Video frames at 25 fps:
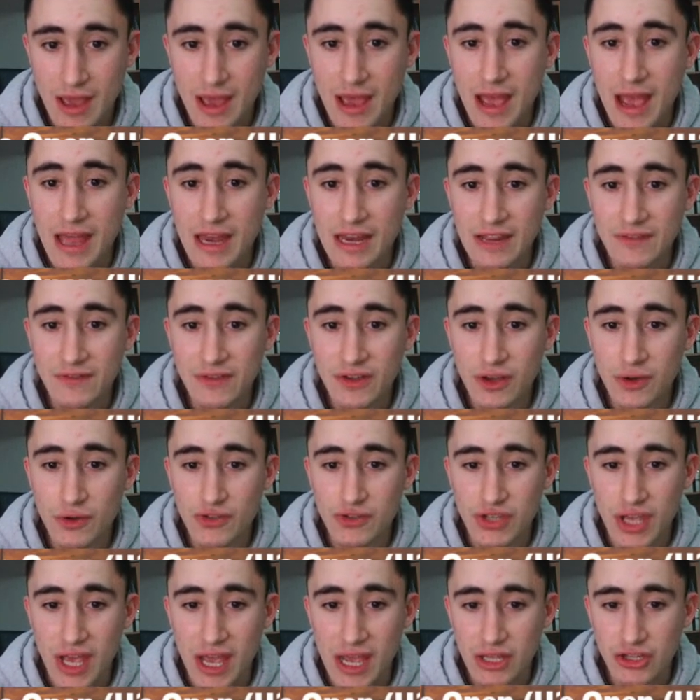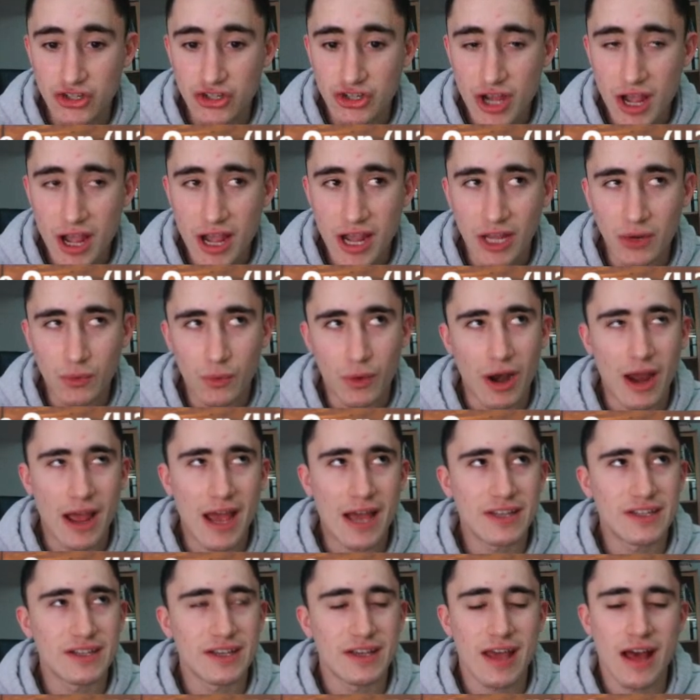And if he goes to h8, where I had
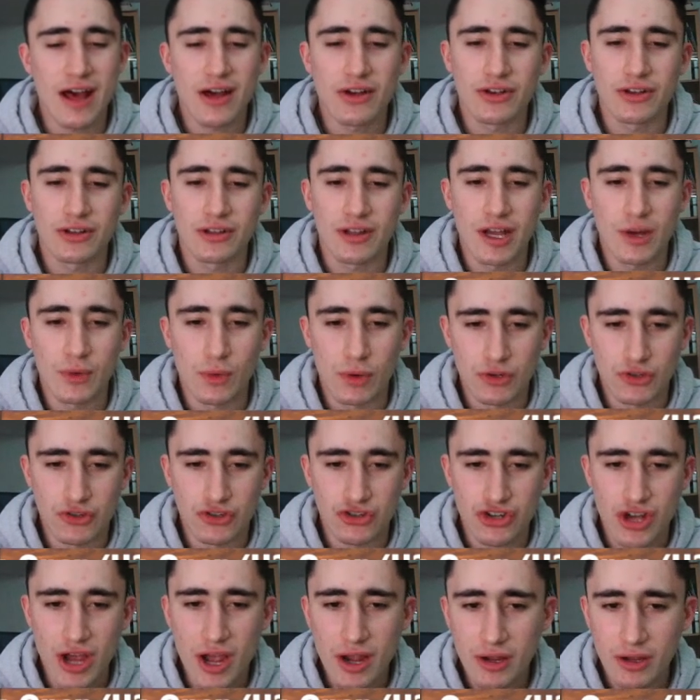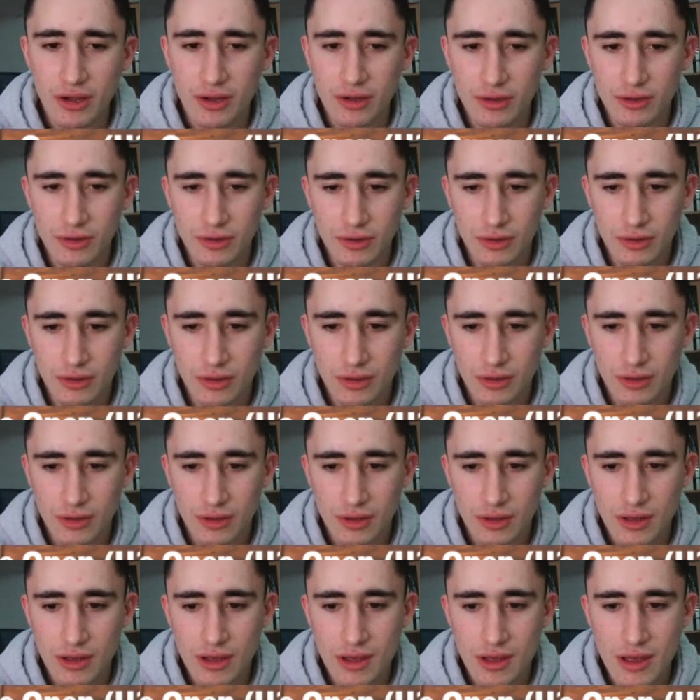to calculate was check,
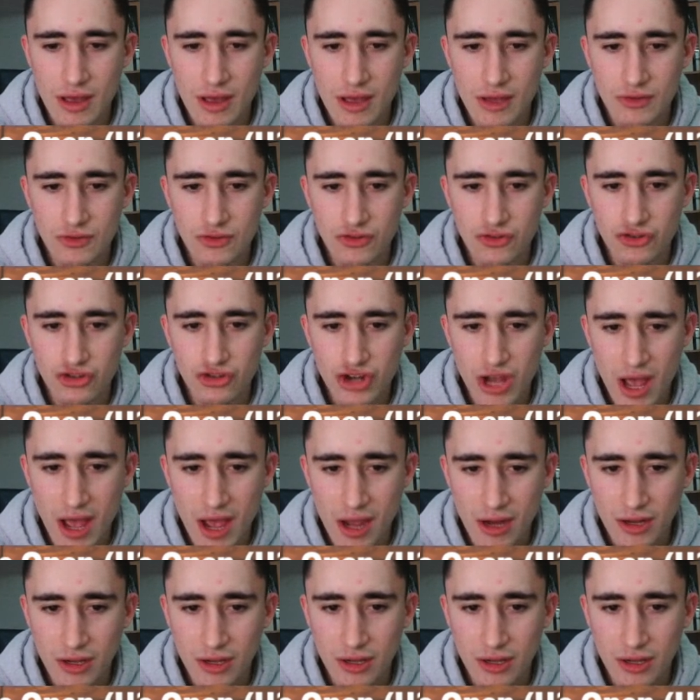check,